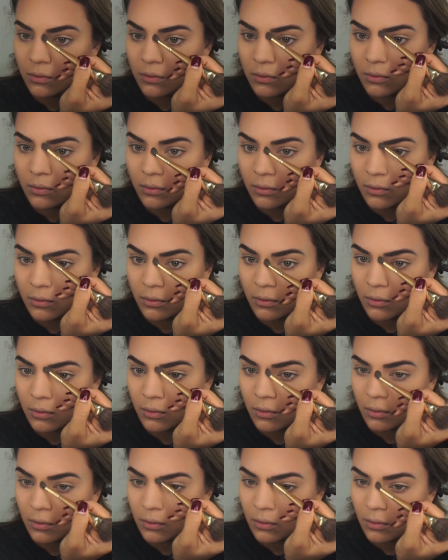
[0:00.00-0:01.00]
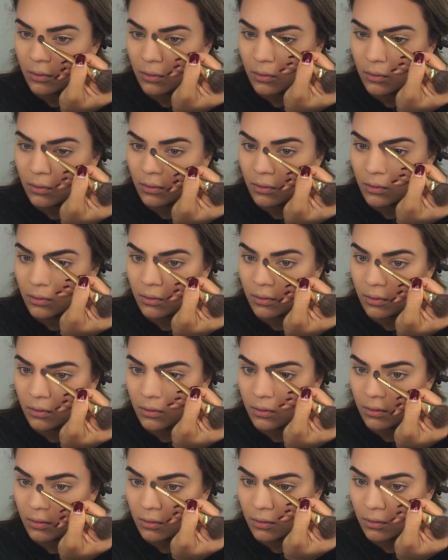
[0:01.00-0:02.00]

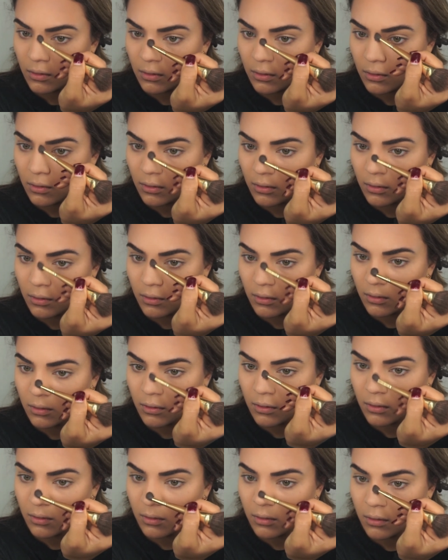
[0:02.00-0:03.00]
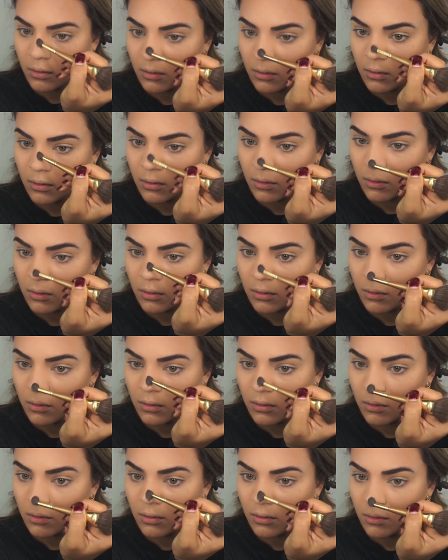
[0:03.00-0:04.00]

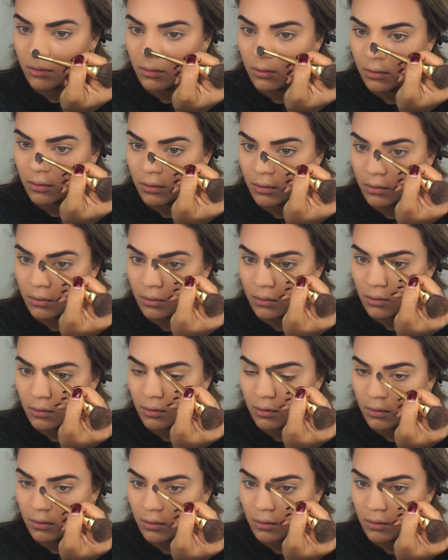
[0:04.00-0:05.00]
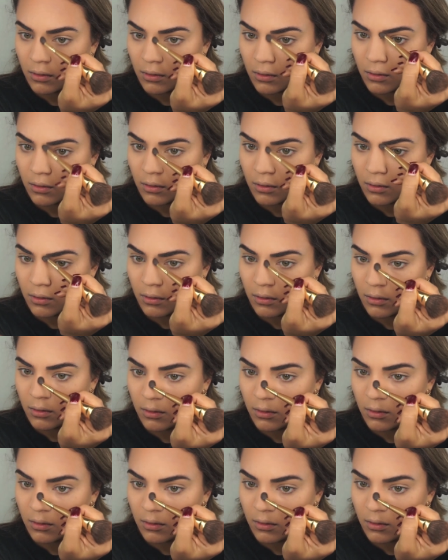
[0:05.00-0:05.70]
Nothing is said.